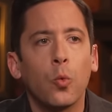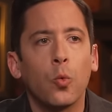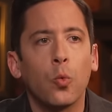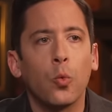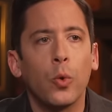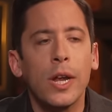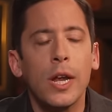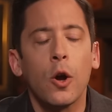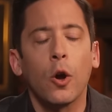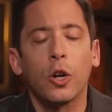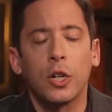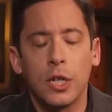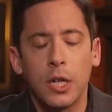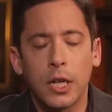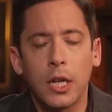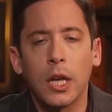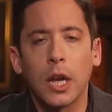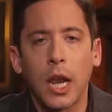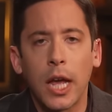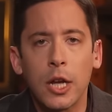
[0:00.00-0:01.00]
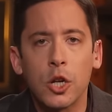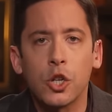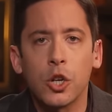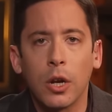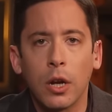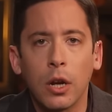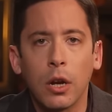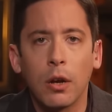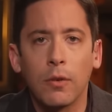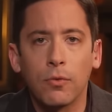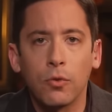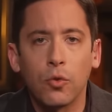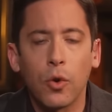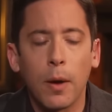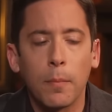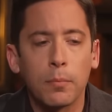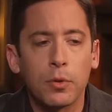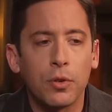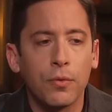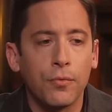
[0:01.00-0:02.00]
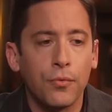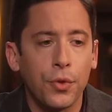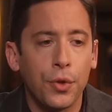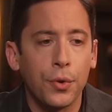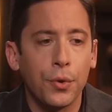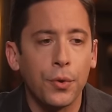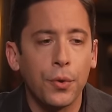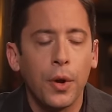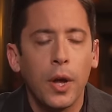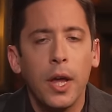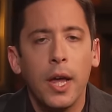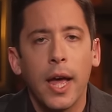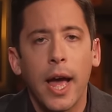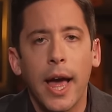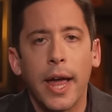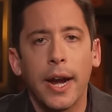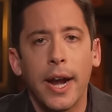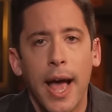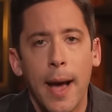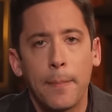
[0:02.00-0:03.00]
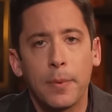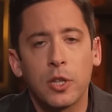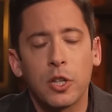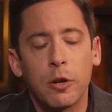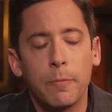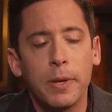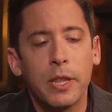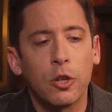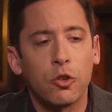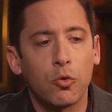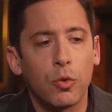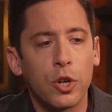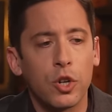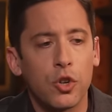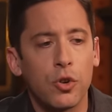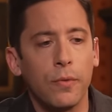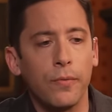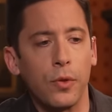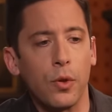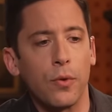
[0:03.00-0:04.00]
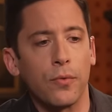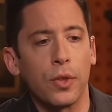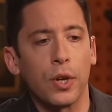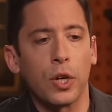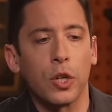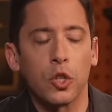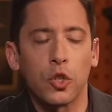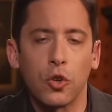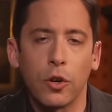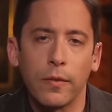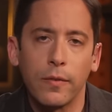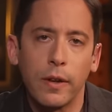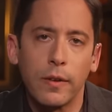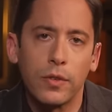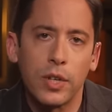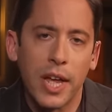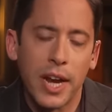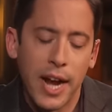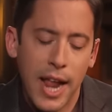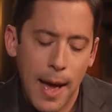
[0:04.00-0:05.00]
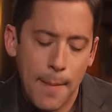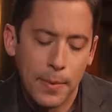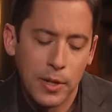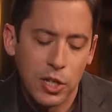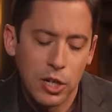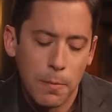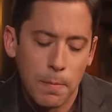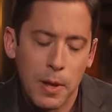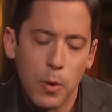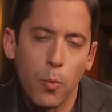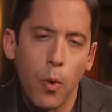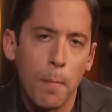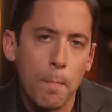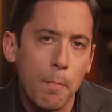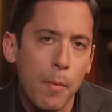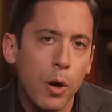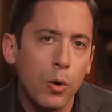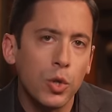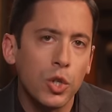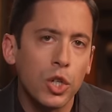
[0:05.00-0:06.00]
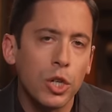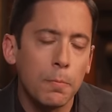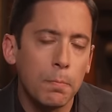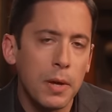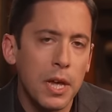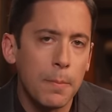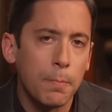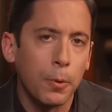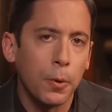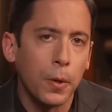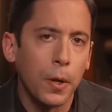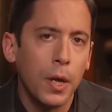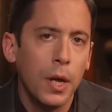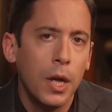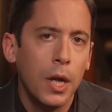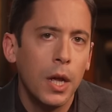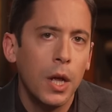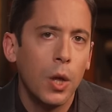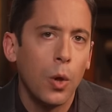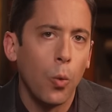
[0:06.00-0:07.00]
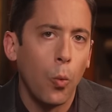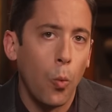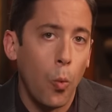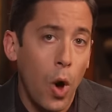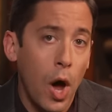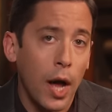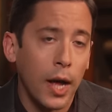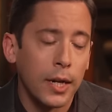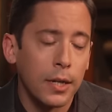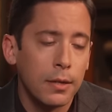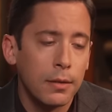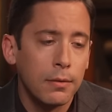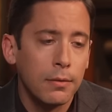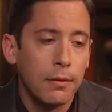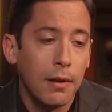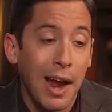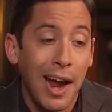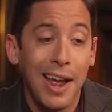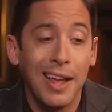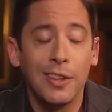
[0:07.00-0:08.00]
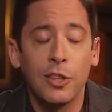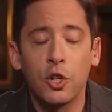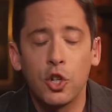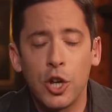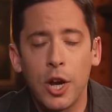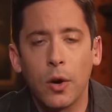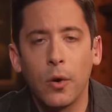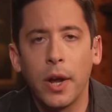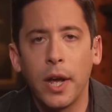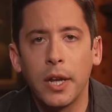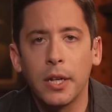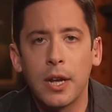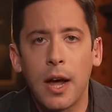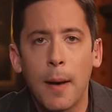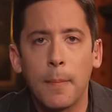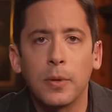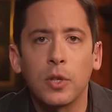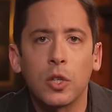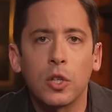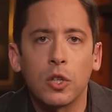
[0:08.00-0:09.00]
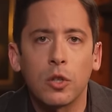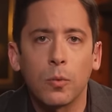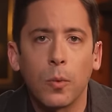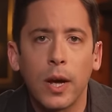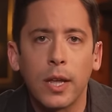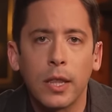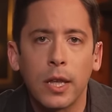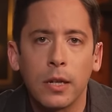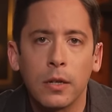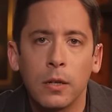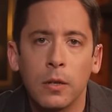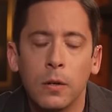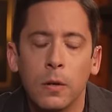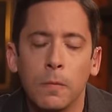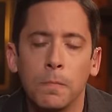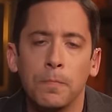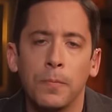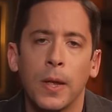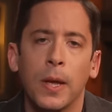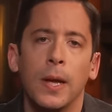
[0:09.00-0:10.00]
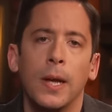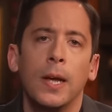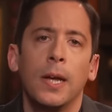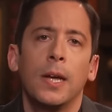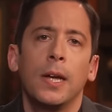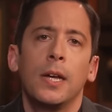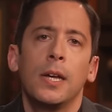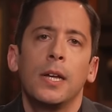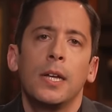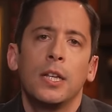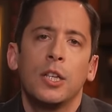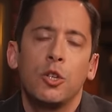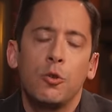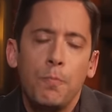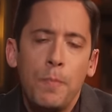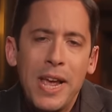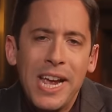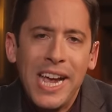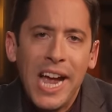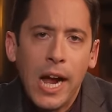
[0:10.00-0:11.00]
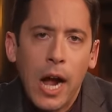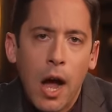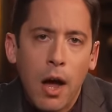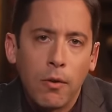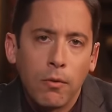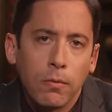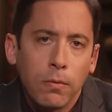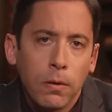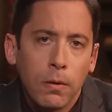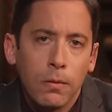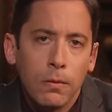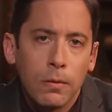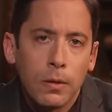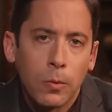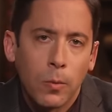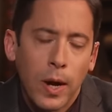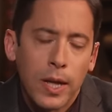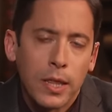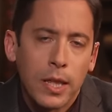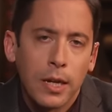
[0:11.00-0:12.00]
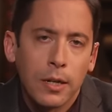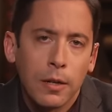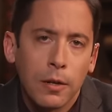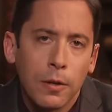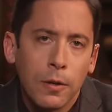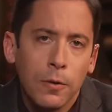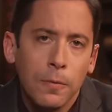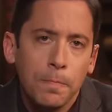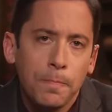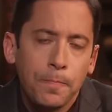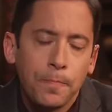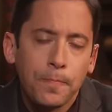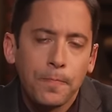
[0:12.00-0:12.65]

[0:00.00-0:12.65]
rearticulation of Trump's view, and it happens to be the traditional view of the conservatives, and it happens to be what most people want. And the cherry on top is it's the right thing to do. Speaking of the right thing to do,